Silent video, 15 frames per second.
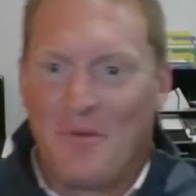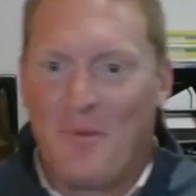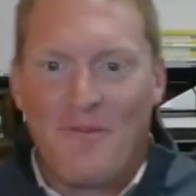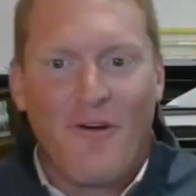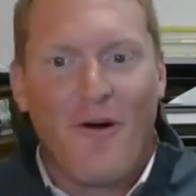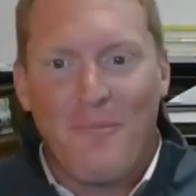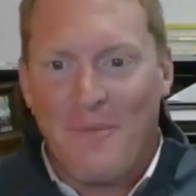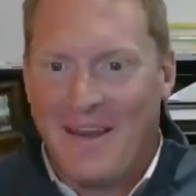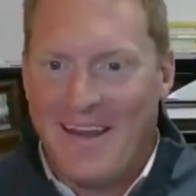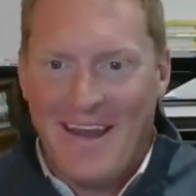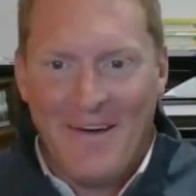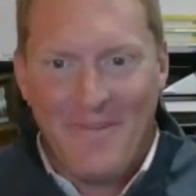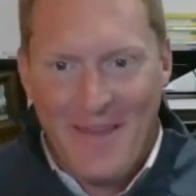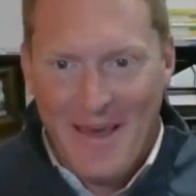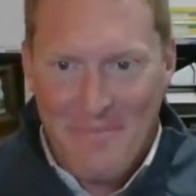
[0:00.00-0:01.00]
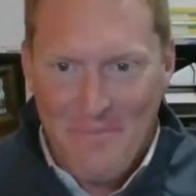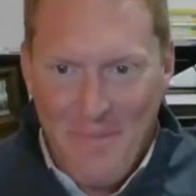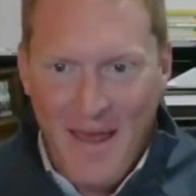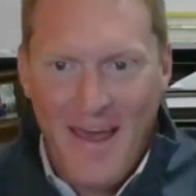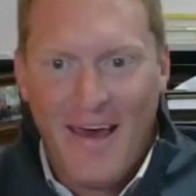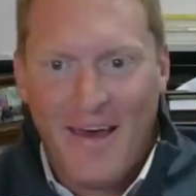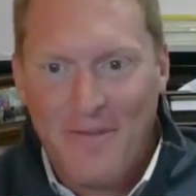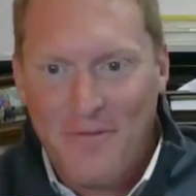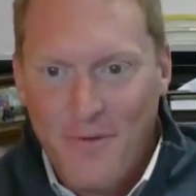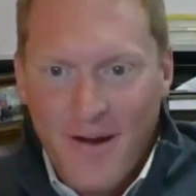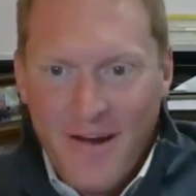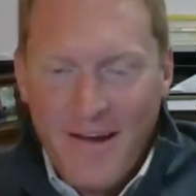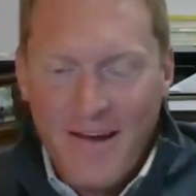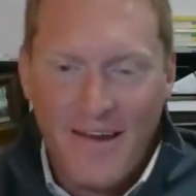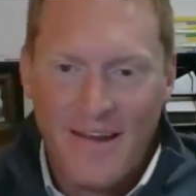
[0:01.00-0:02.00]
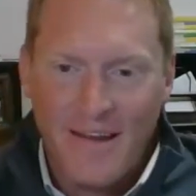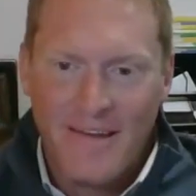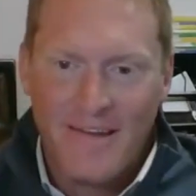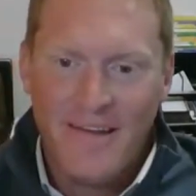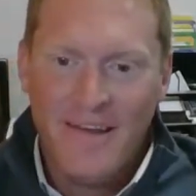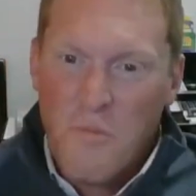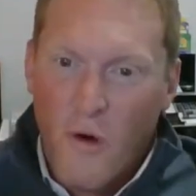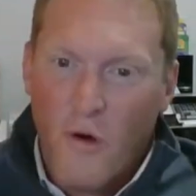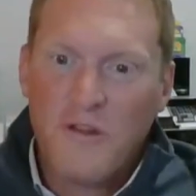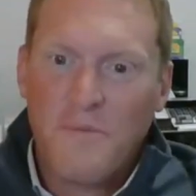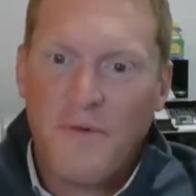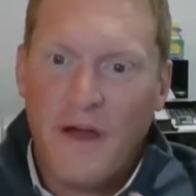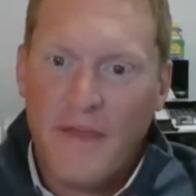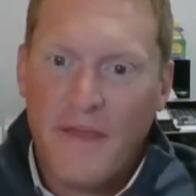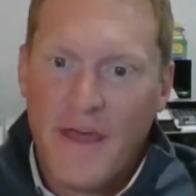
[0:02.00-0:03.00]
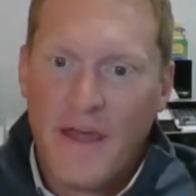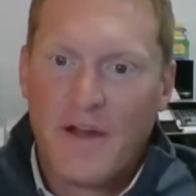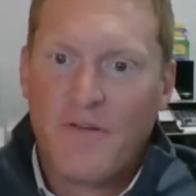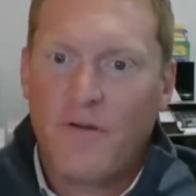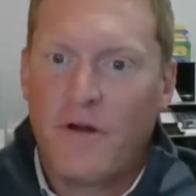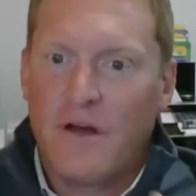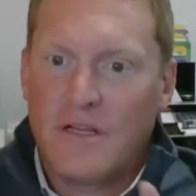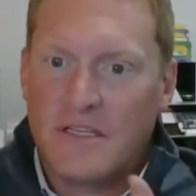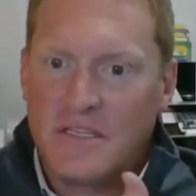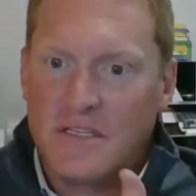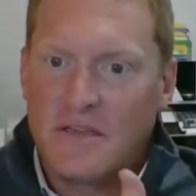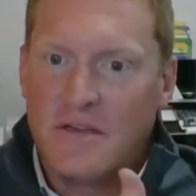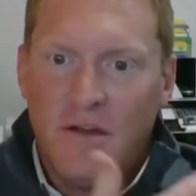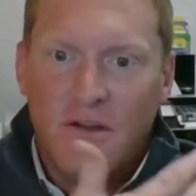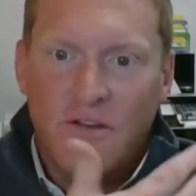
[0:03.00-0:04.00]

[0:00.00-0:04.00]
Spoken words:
I mean, we've all been down that path, right? And you multiply that across